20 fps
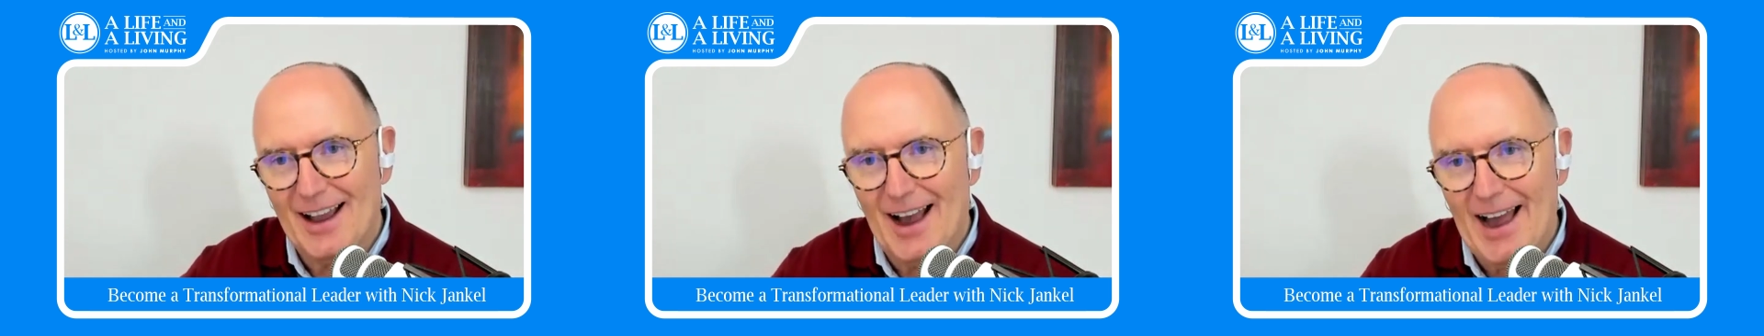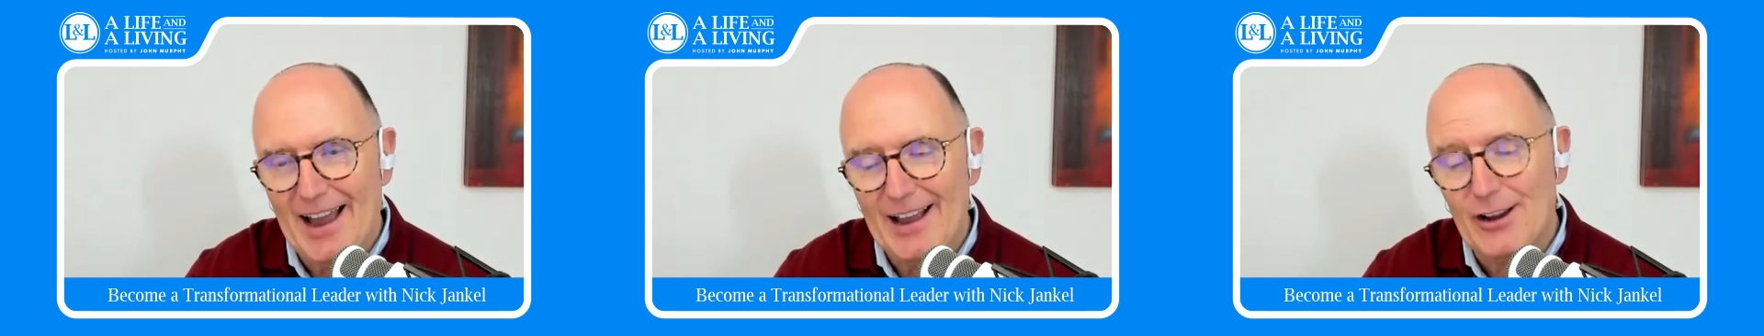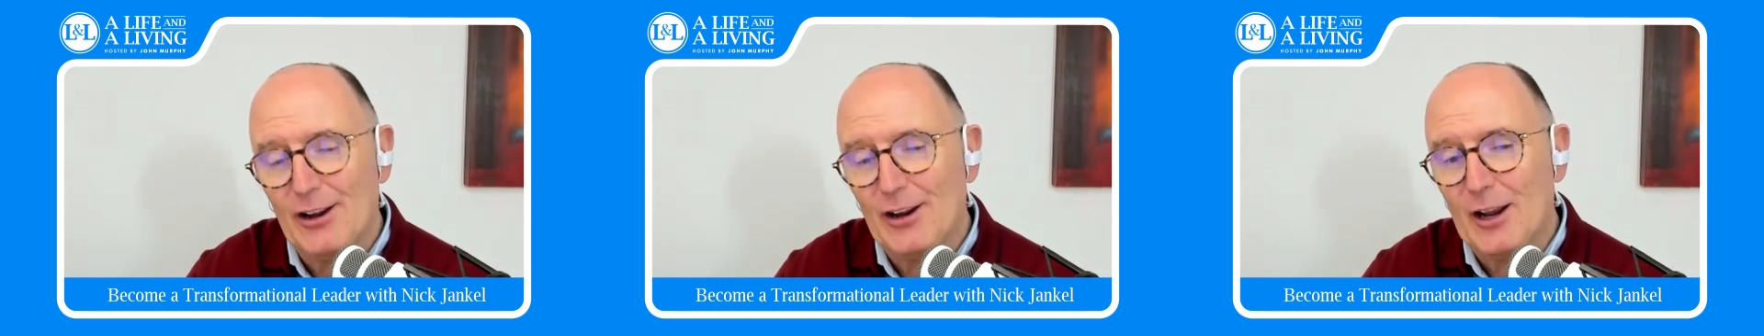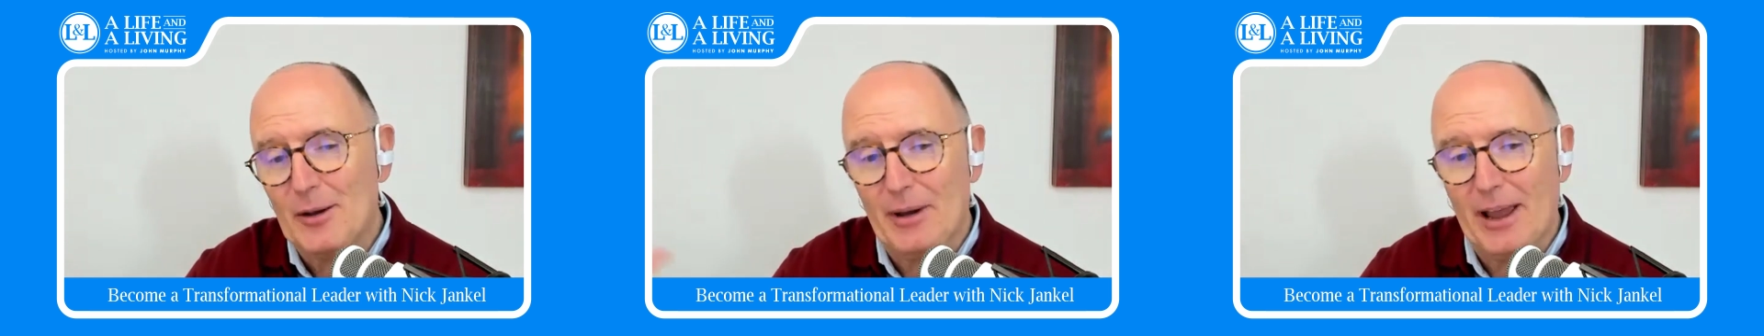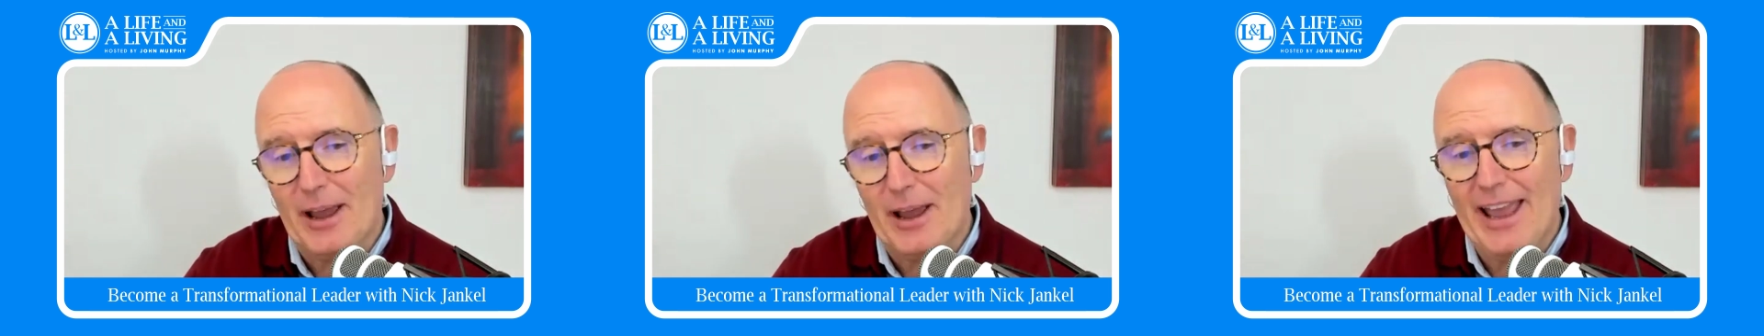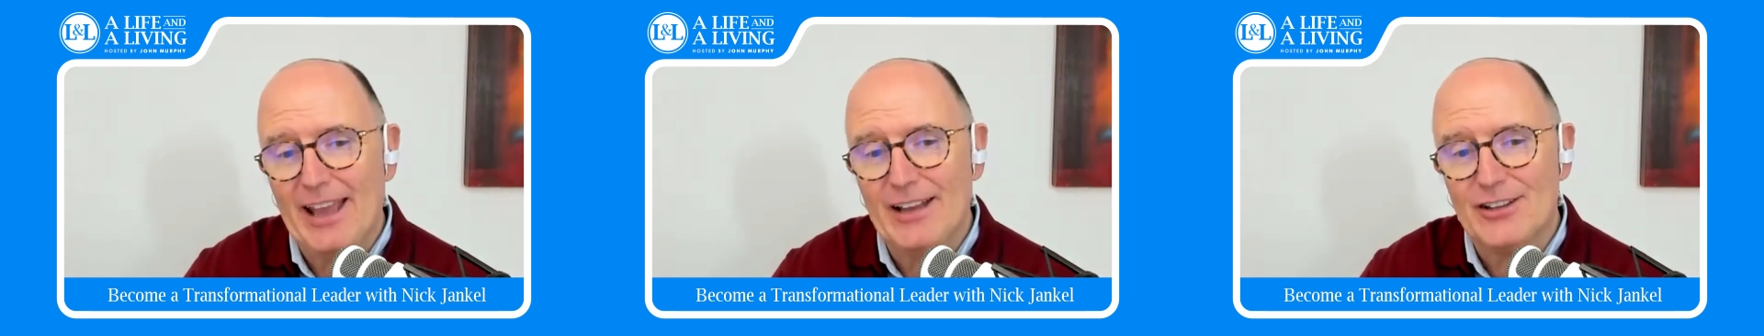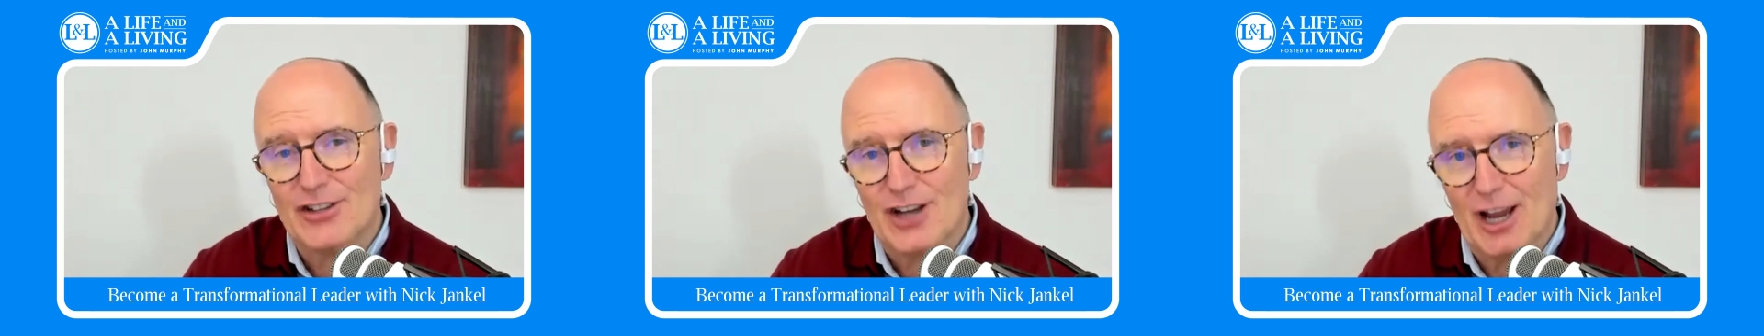I could get my
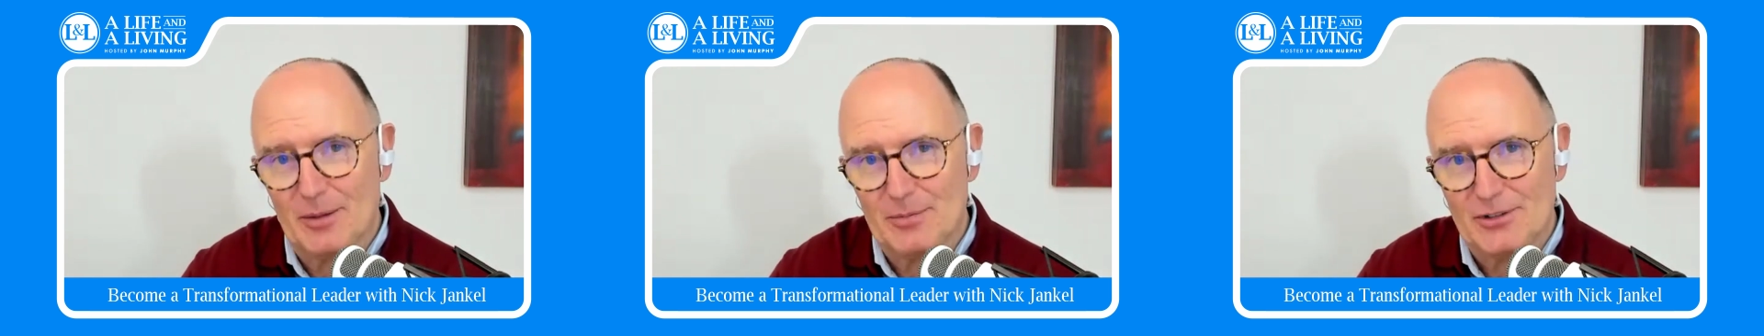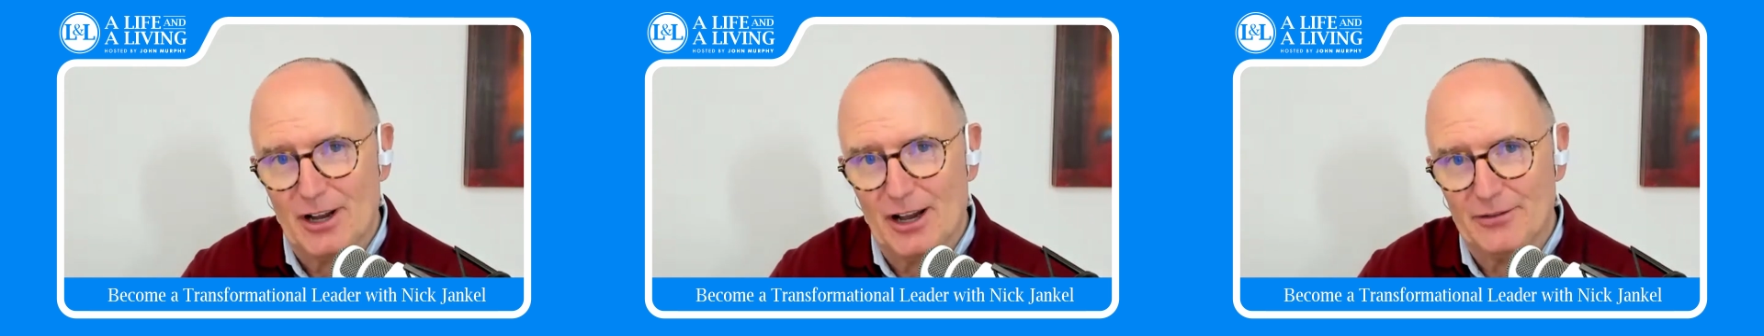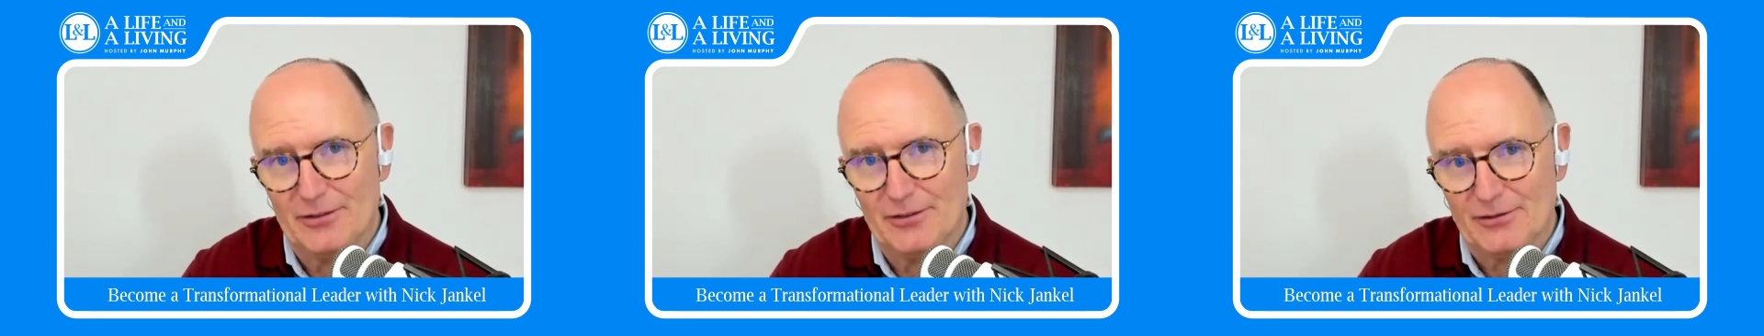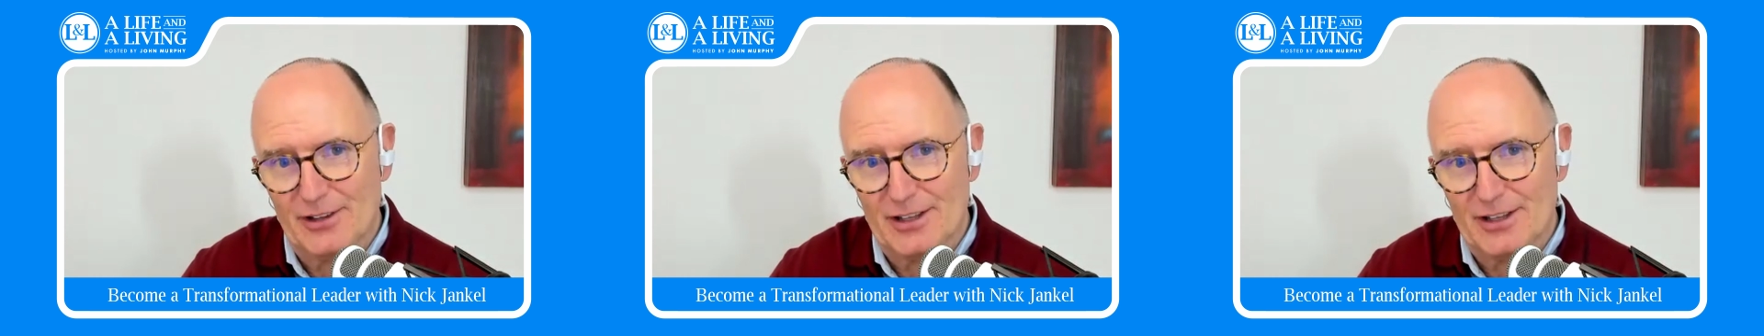head chopped off if